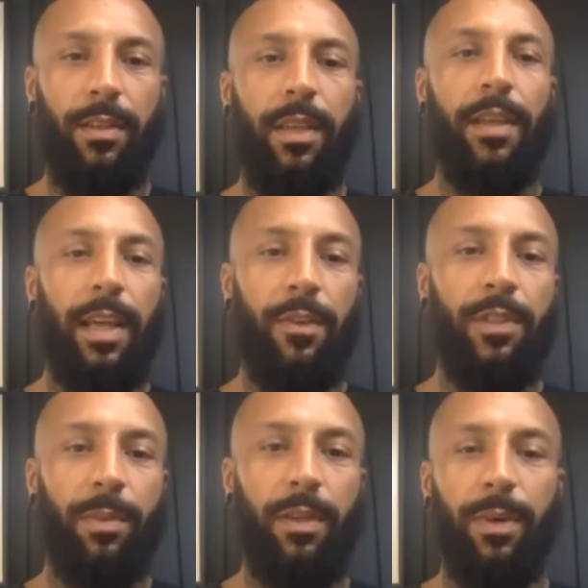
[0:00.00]
That, that used
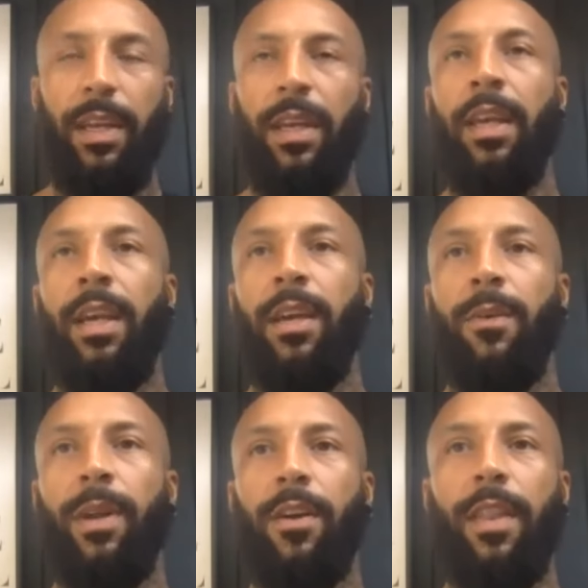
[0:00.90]
to be the way.
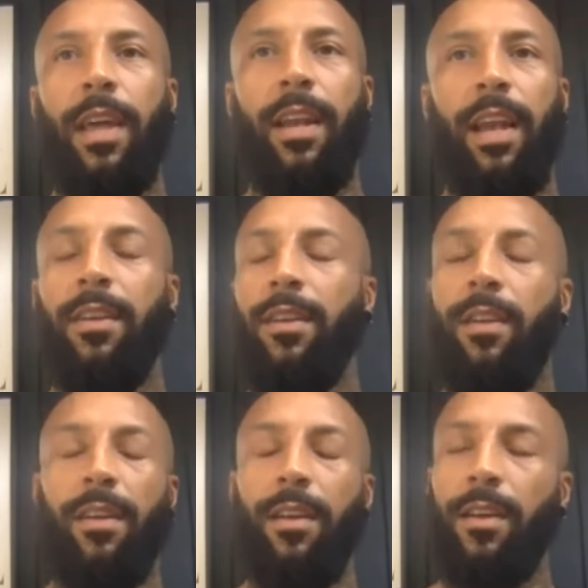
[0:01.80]
When I got there, they're like, no,
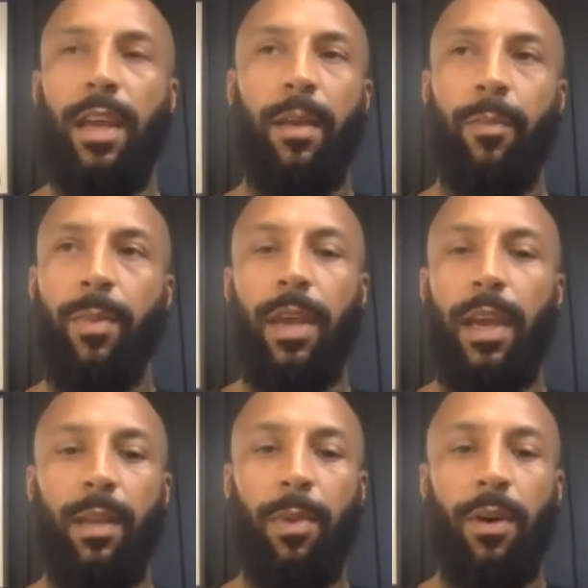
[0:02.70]
no, no, no, get in, get
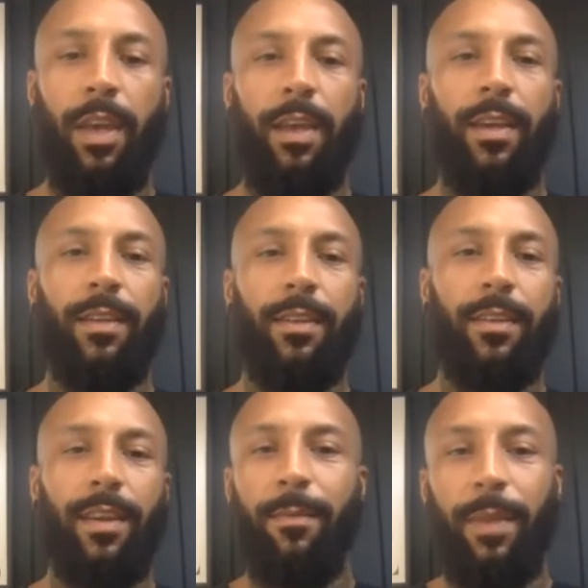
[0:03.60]
in the pocket,
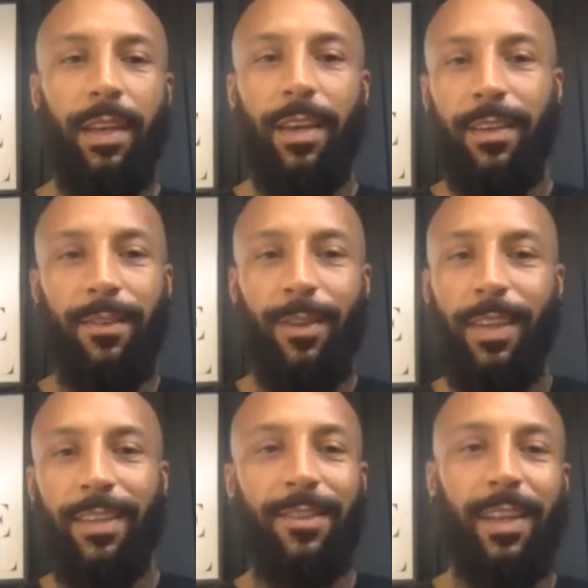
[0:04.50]
come in here, do
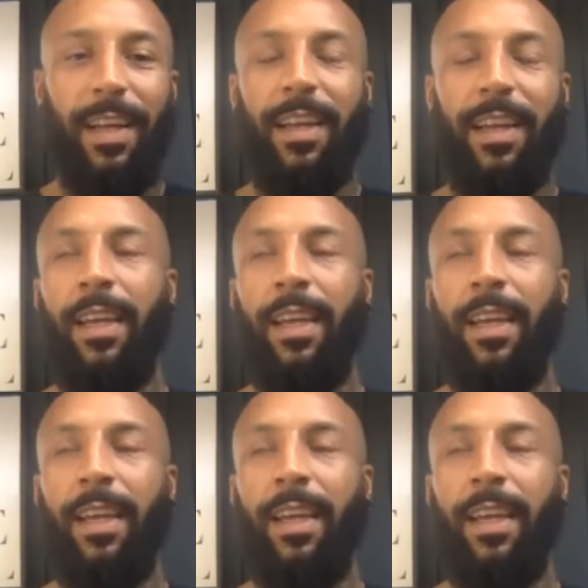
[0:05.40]
this, do that.